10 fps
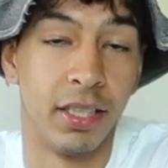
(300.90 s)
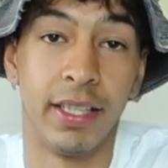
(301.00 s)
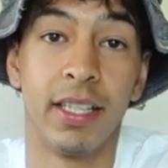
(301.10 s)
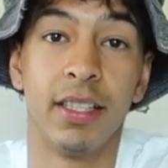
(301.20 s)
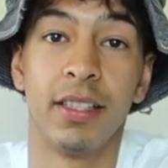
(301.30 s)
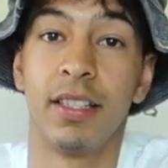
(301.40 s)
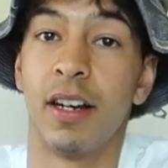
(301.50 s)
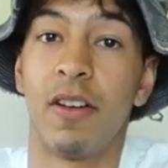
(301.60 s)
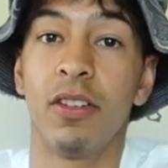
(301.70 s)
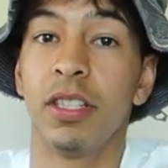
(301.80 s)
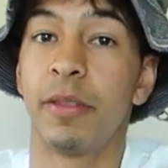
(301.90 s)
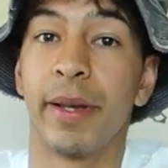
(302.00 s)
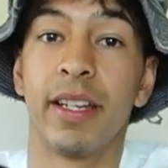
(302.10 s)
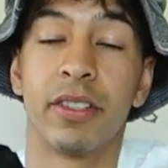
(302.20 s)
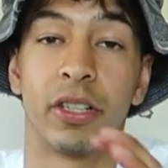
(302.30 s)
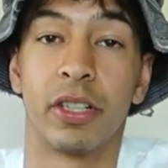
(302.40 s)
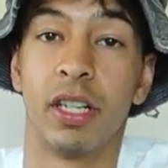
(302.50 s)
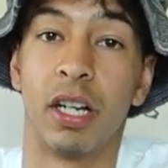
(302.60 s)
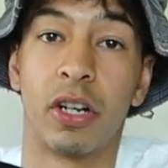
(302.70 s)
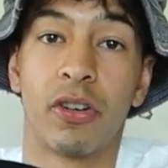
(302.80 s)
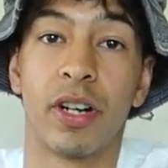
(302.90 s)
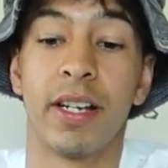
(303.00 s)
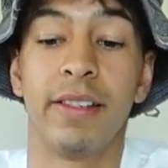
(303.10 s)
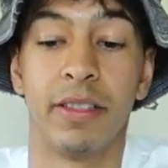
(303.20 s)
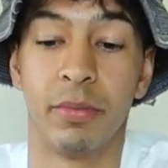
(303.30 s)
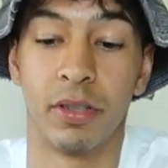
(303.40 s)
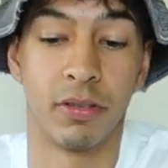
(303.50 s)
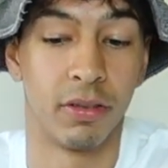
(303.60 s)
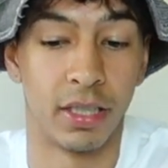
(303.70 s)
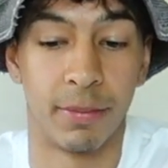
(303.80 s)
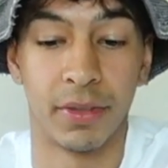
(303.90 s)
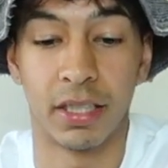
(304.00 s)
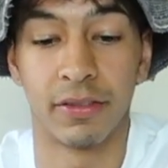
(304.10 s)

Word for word: yeah, the, the, all these pants are, are crazy, bro. I'm not